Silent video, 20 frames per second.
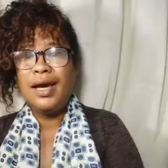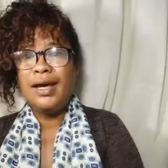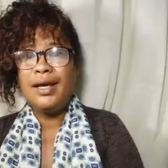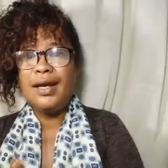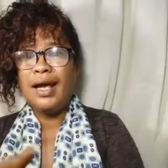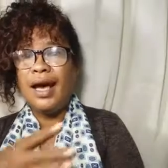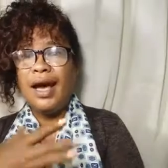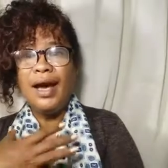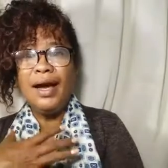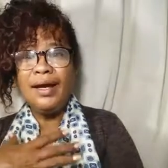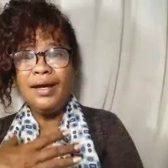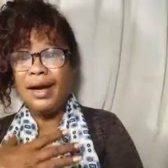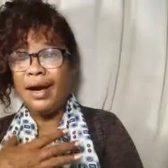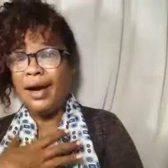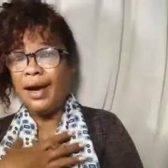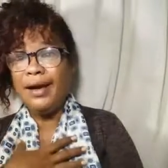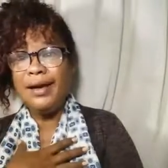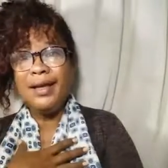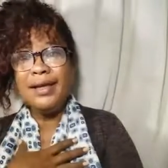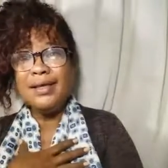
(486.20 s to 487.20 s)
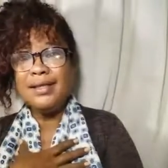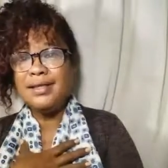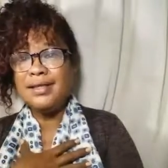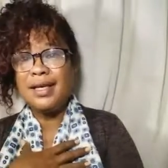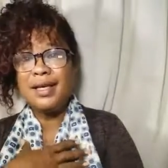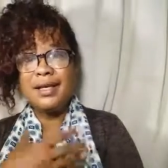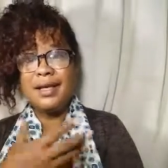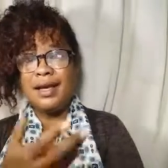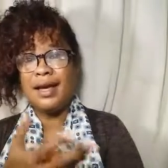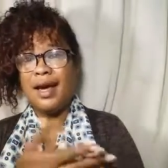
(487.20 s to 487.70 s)
And I, I
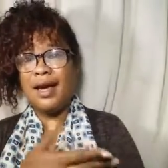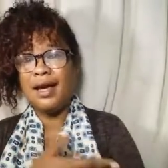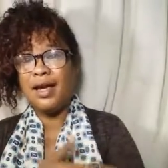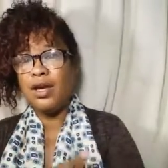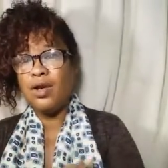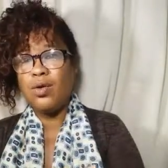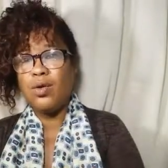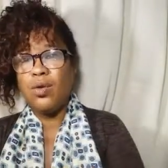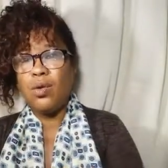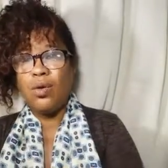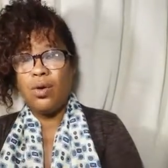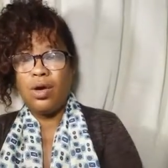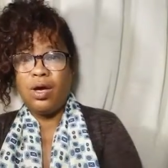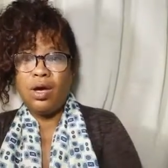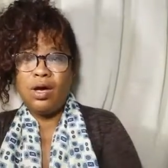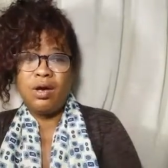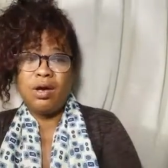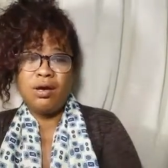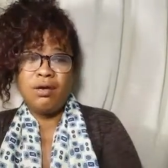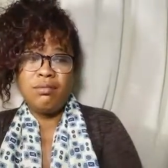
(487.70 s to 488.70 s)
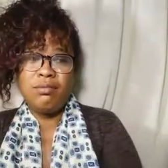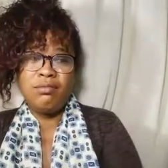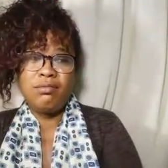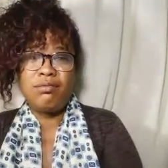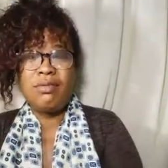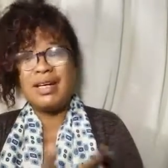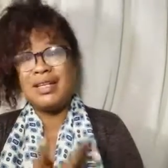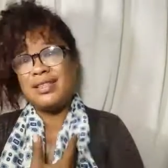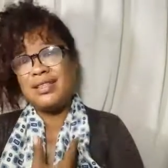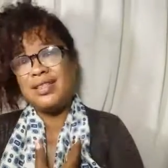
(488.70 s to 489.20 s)
that I can call her
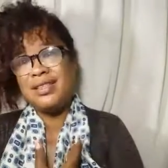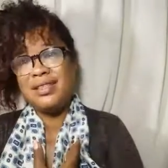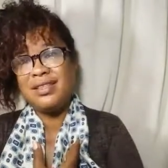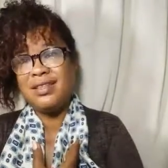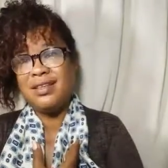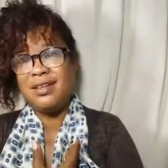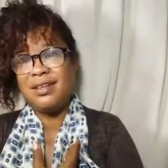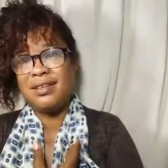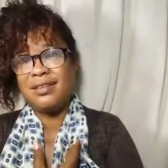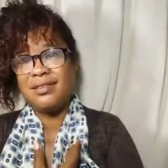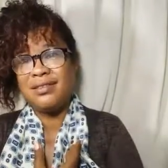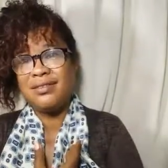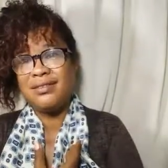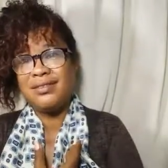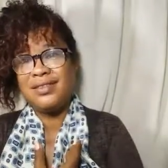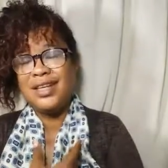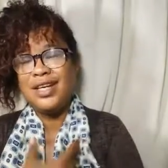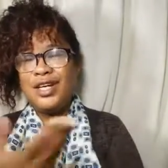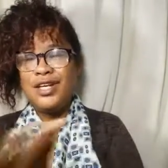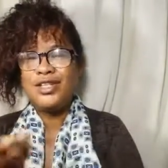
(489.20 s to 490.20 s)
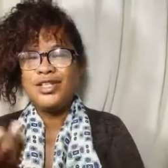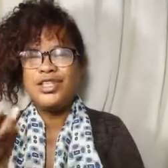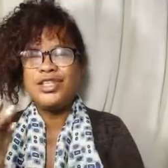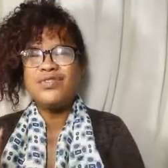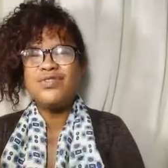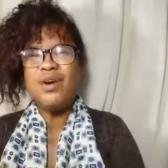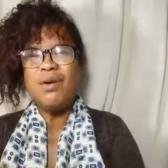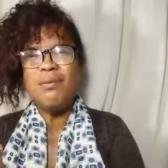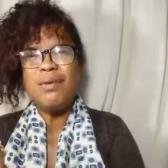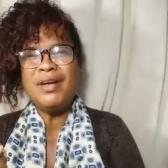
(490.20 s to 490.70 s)
my sister.
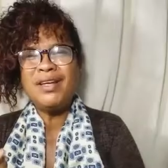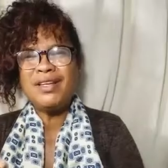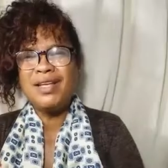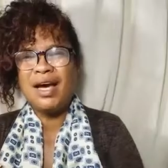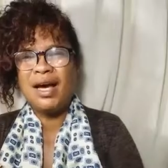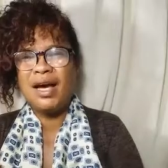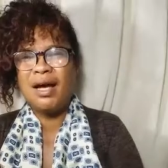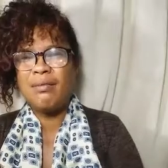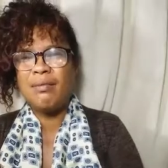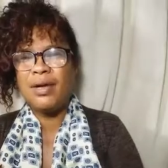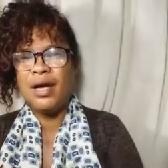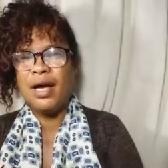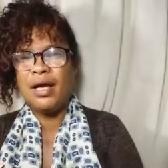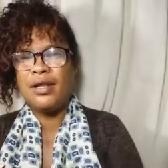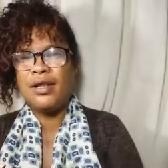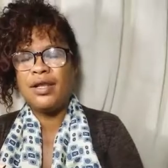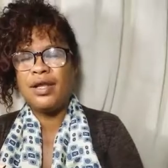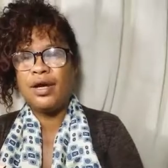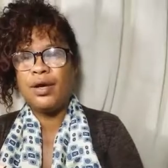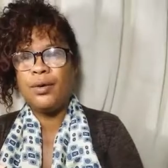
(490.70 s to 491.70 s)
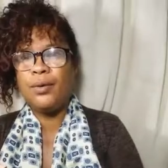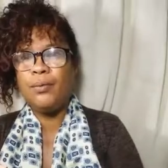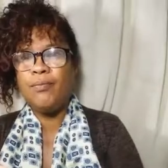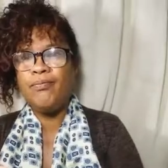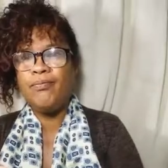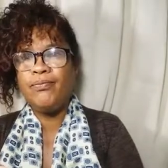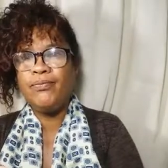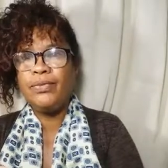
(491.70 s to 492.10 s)
She's from my timeline though.